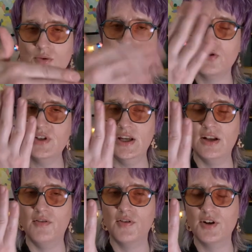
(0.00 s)
are
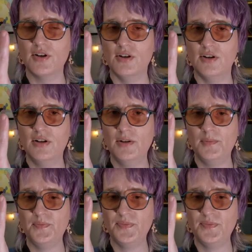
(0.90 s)
rotated vertical.